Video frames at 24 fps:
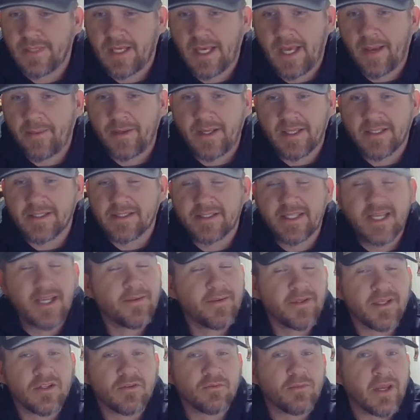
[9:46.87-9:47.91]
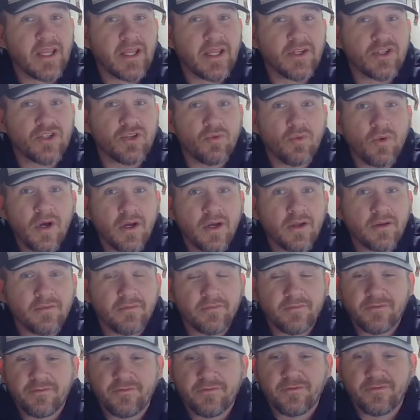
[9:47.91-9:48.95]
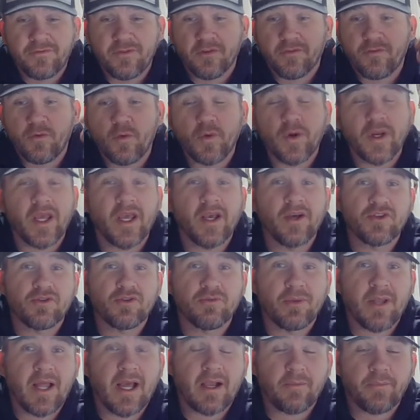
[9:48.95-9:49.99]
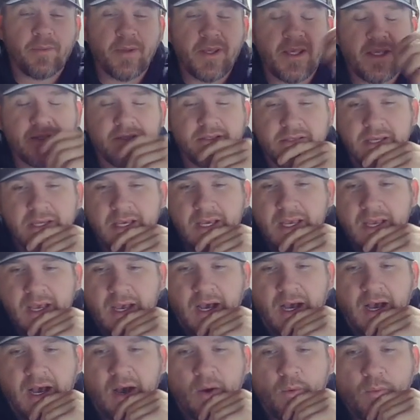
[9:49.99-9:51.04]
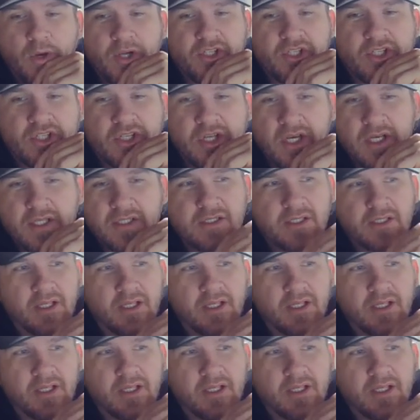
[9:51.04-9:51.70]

I mean, it seems as many as you want for 4,800 BLOK a piece, which does,